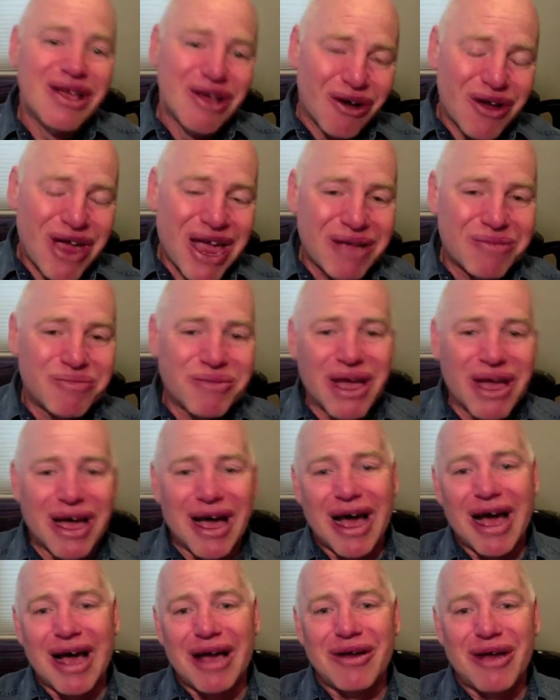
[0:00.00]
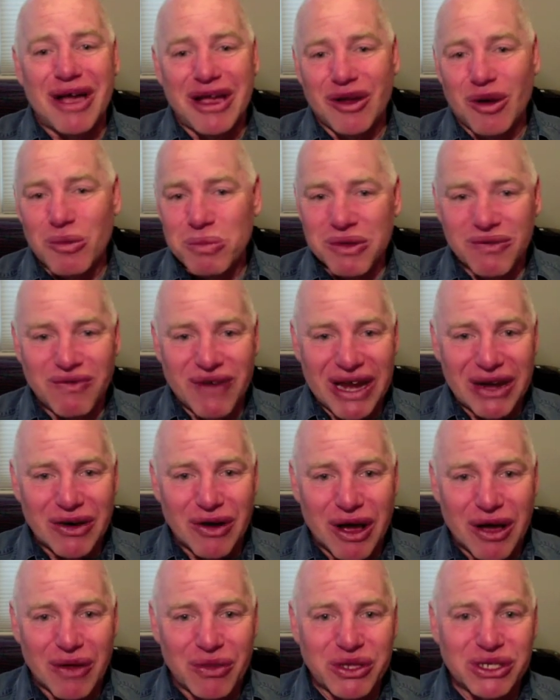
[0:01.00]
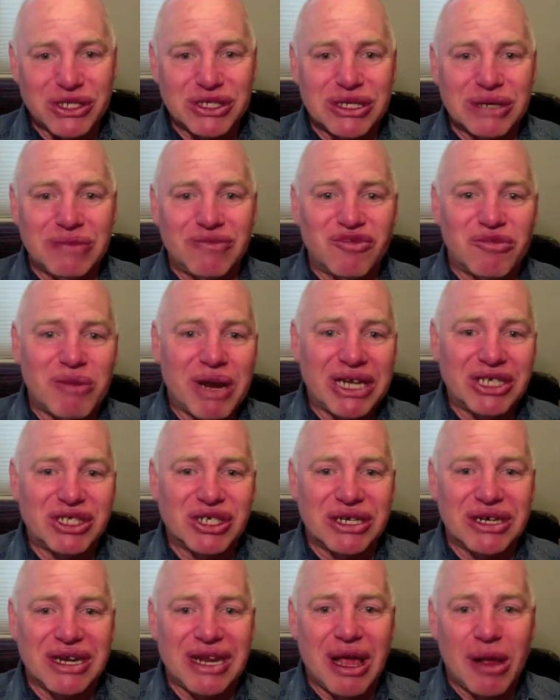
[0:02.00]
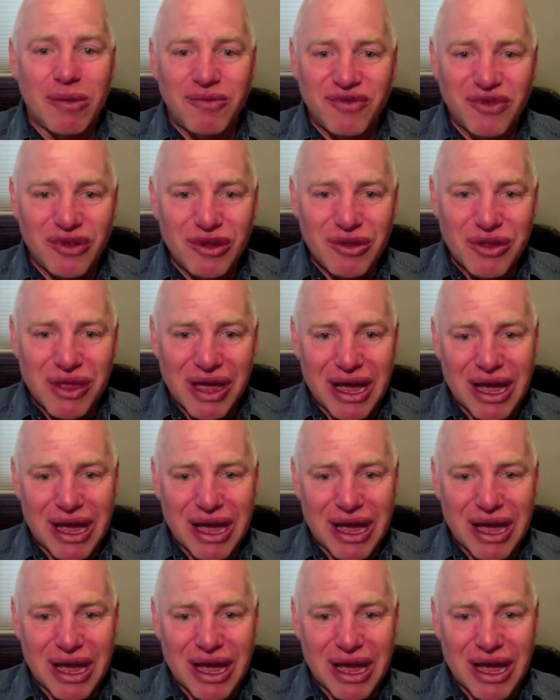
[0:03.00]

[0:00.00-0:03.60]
Okay, uh, I hope you find all this information helpful.